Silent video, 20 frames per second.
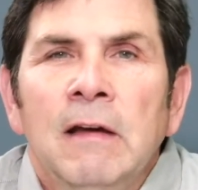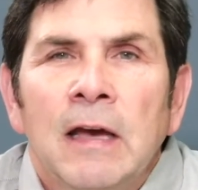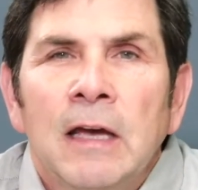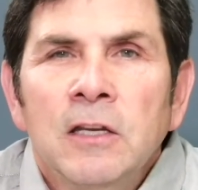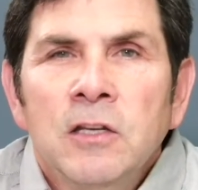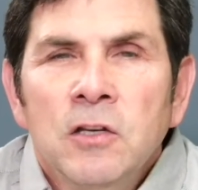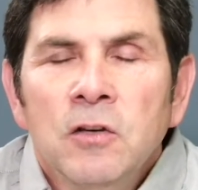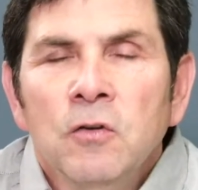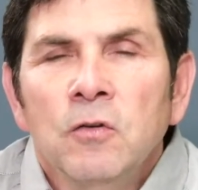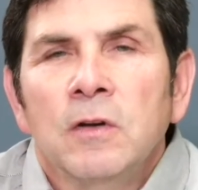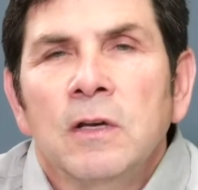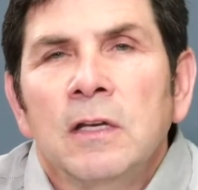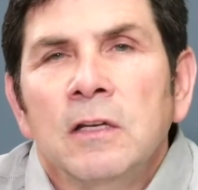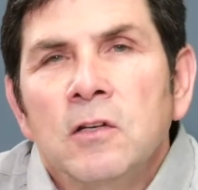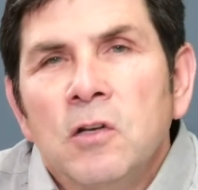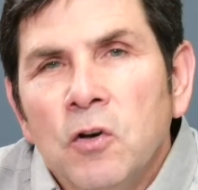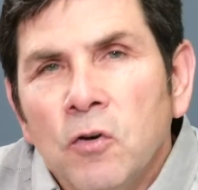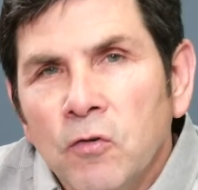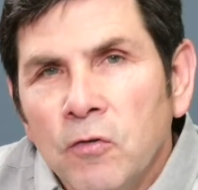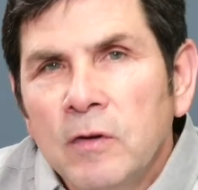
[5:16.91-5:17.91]
And you
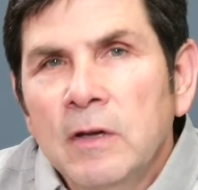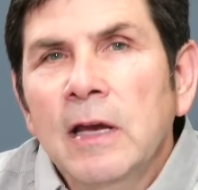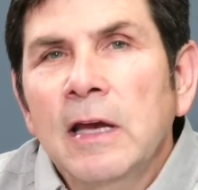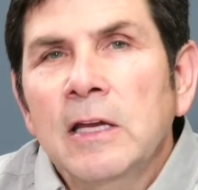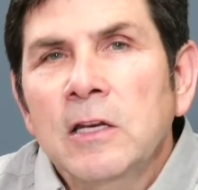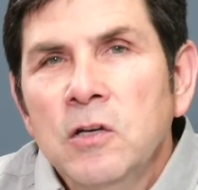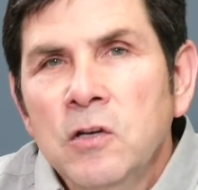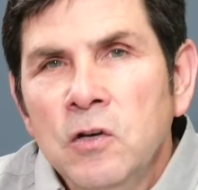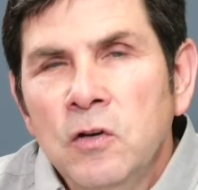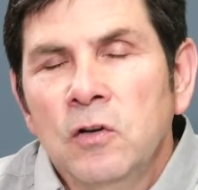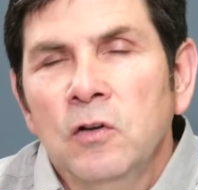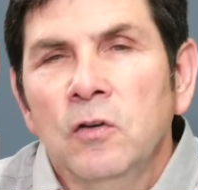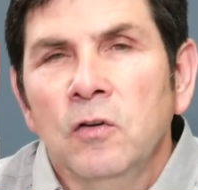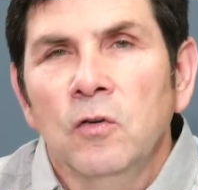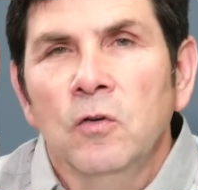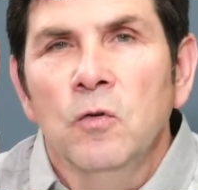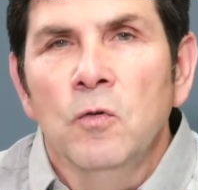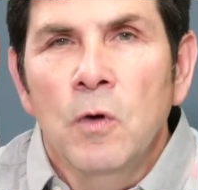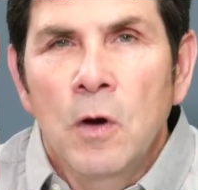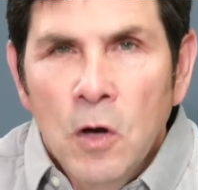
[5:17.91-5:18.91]
can create
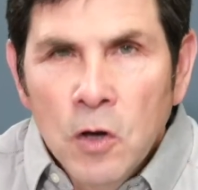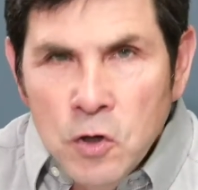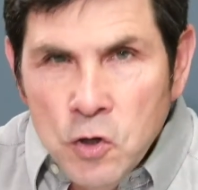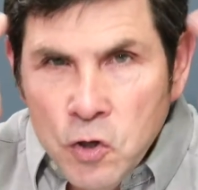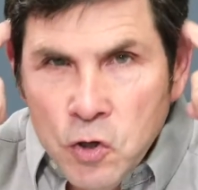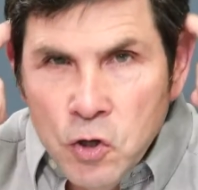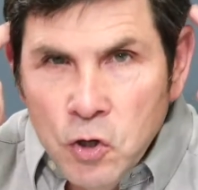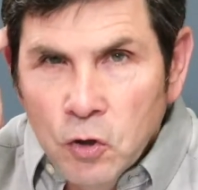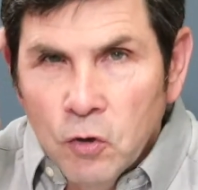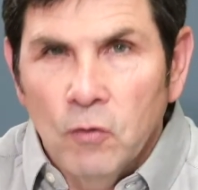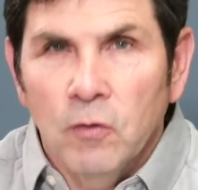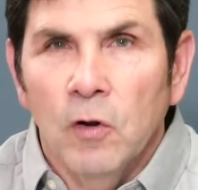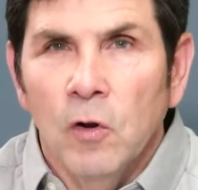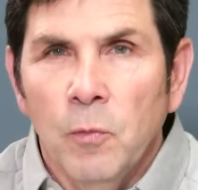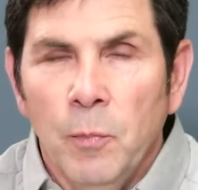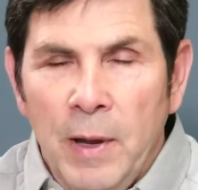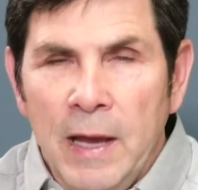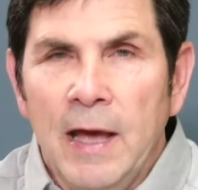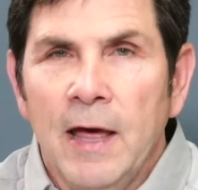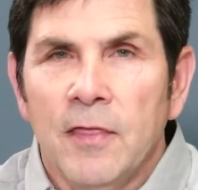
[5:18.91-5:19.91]
new
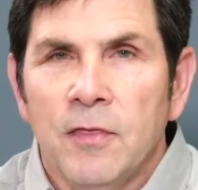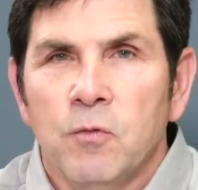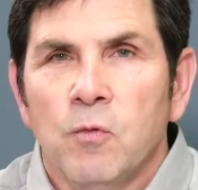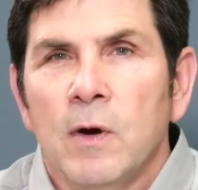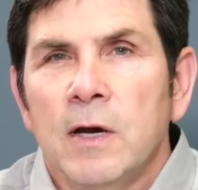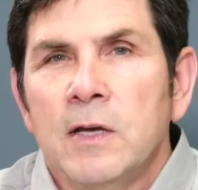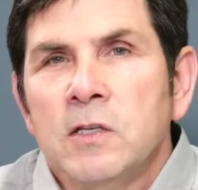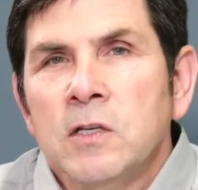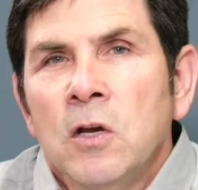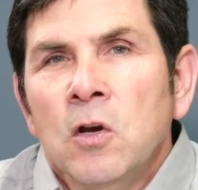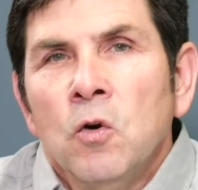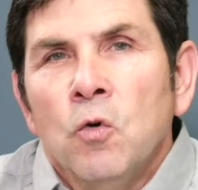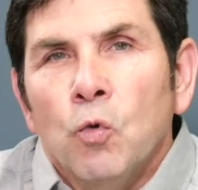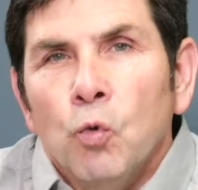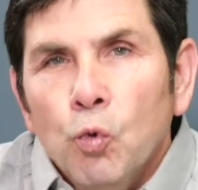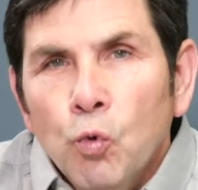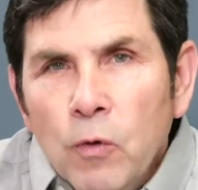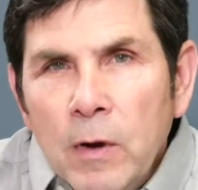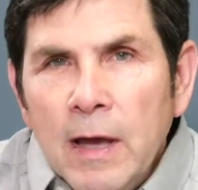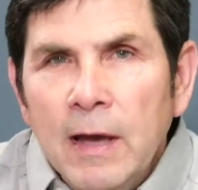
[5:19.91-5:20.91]
neural pathways.
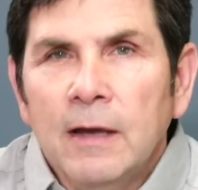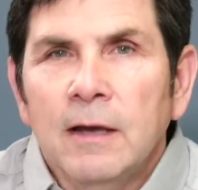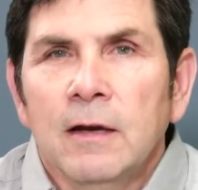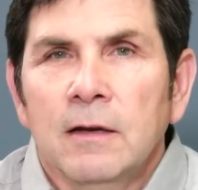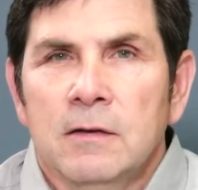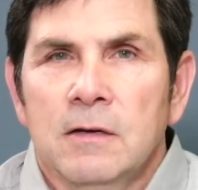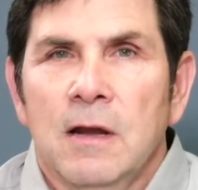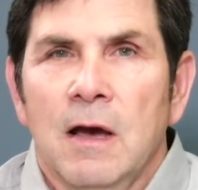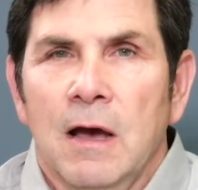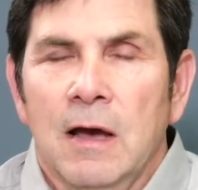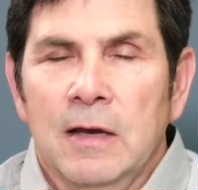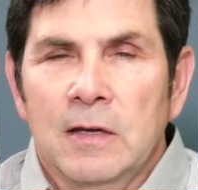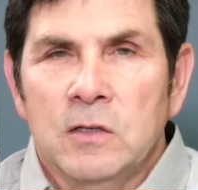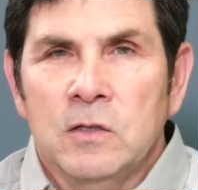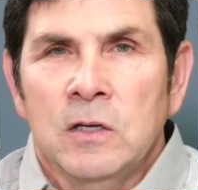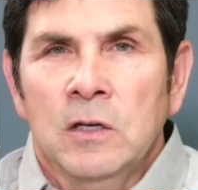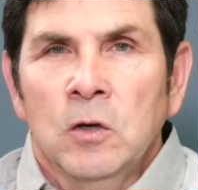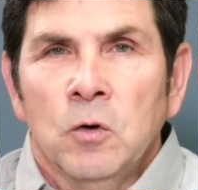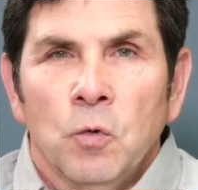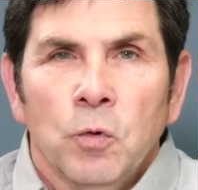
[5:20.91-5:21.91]

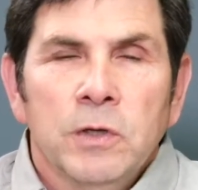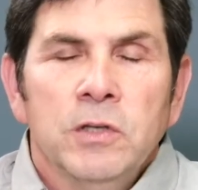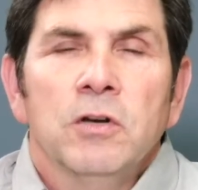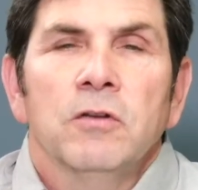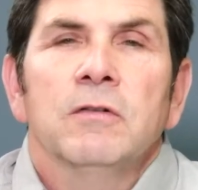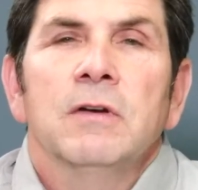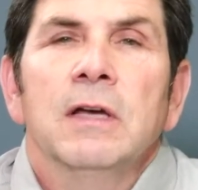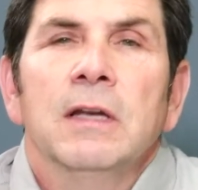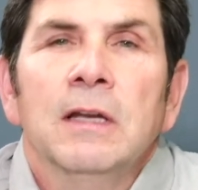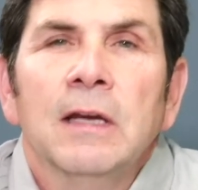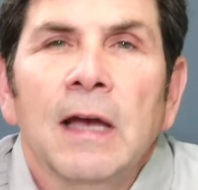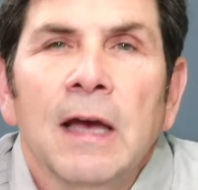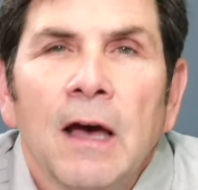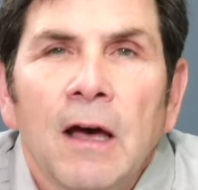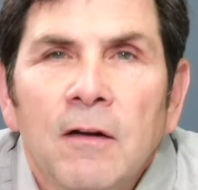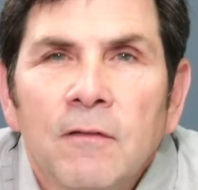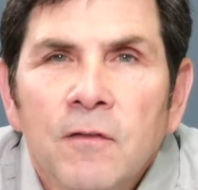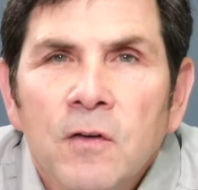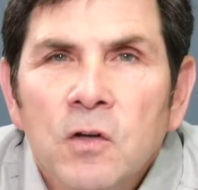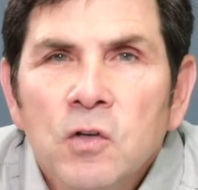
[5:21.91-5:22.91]
Recognize when you're getting
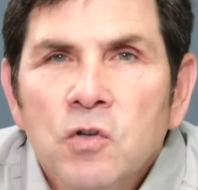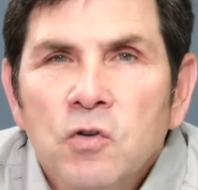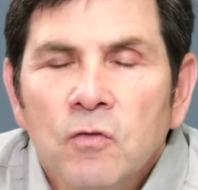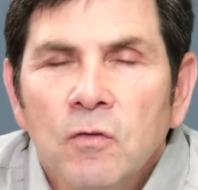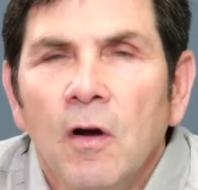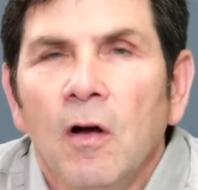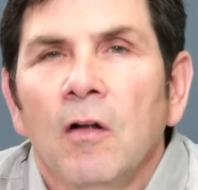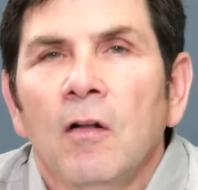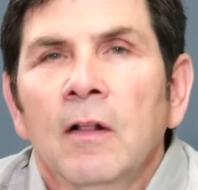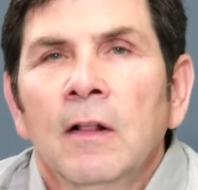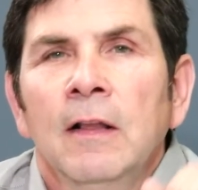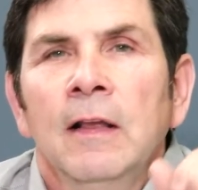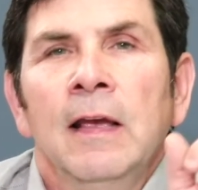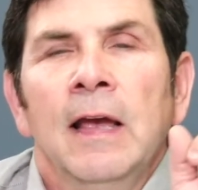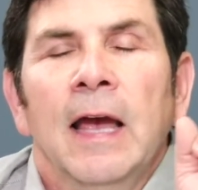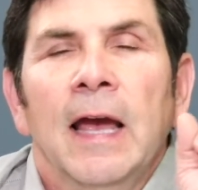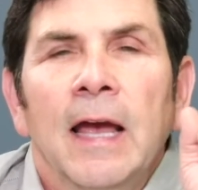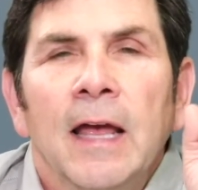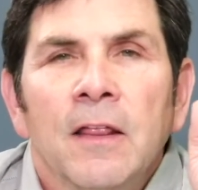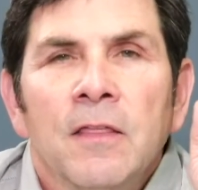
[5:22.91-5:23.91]
out of control.
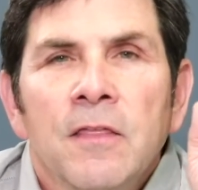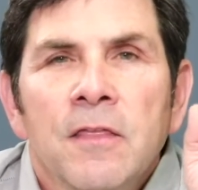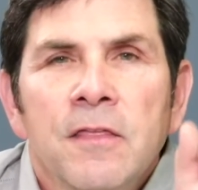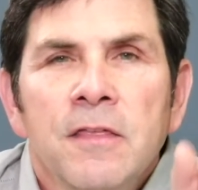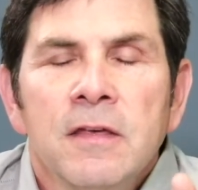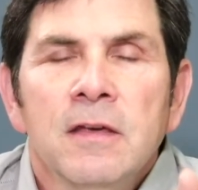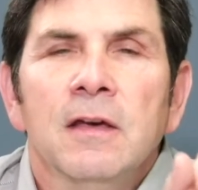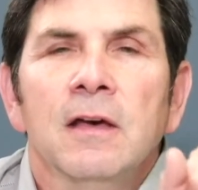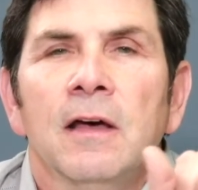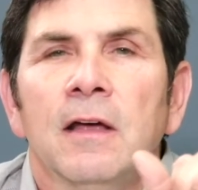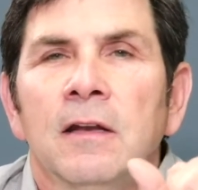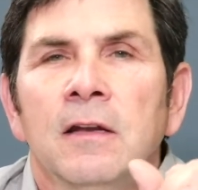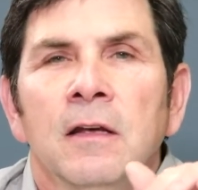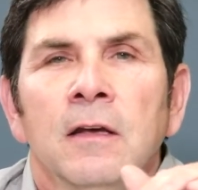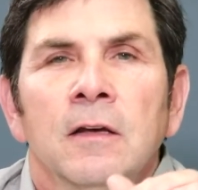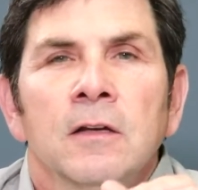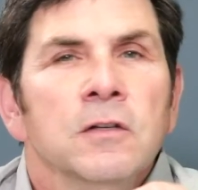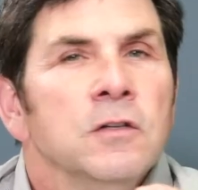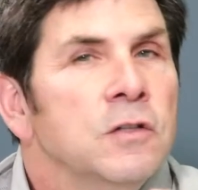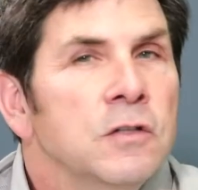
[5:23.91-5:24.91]
And then
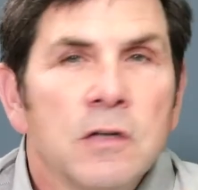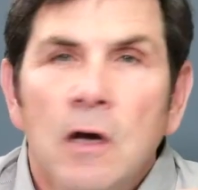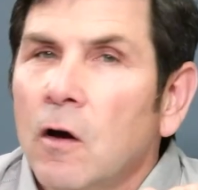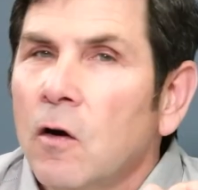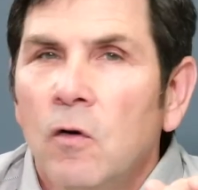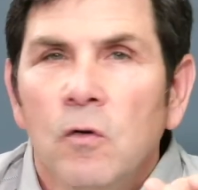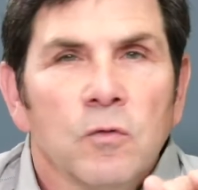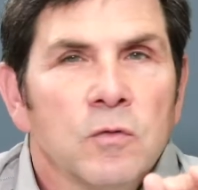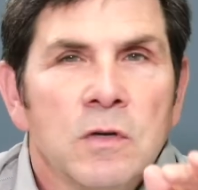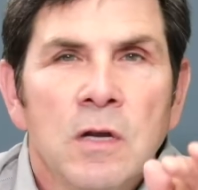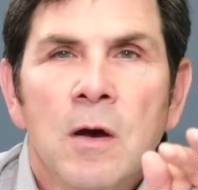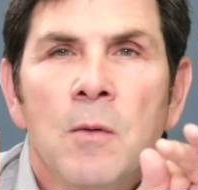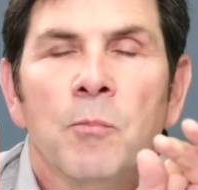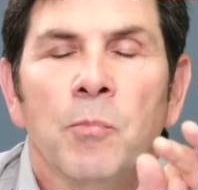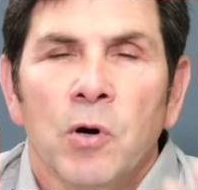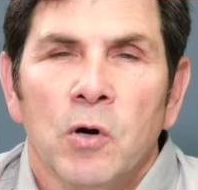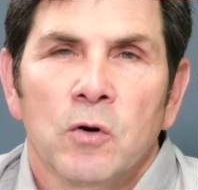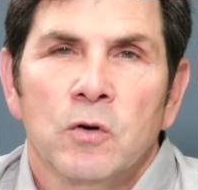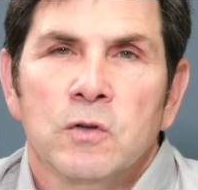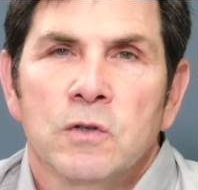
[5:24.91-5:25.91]
don't
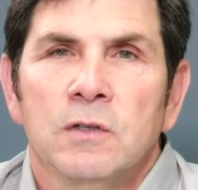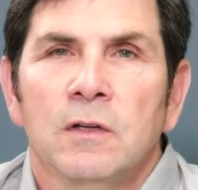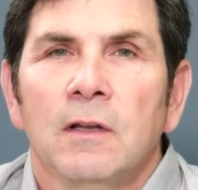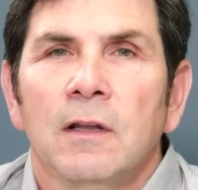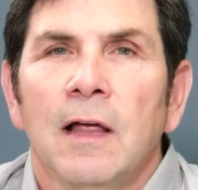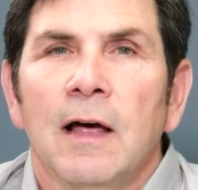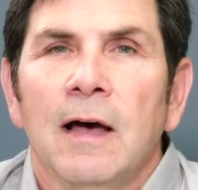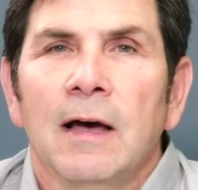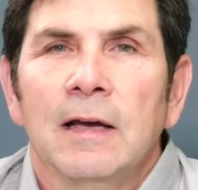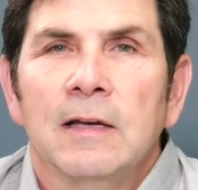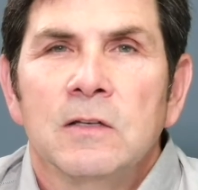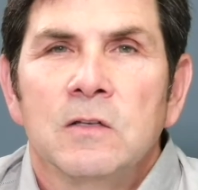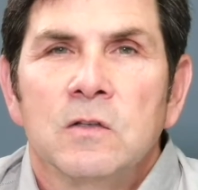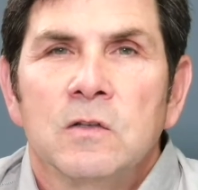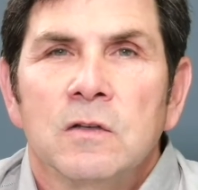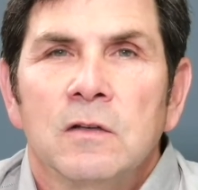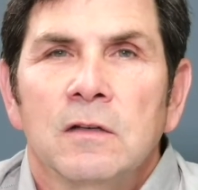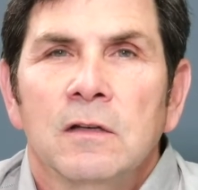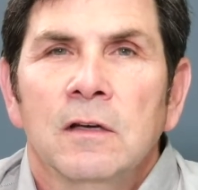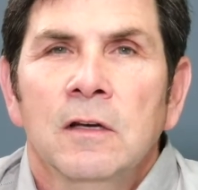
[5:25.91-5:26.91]

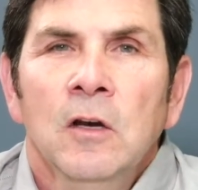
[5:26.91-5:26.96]
personalize.